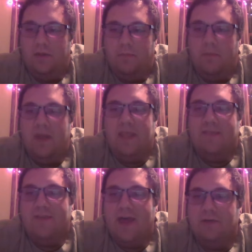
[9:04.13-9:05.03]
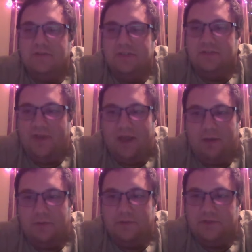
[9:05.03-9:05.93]
many thousands of
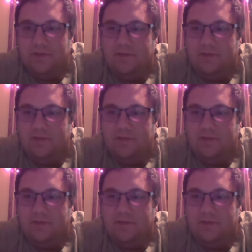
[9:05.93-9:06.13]
hours.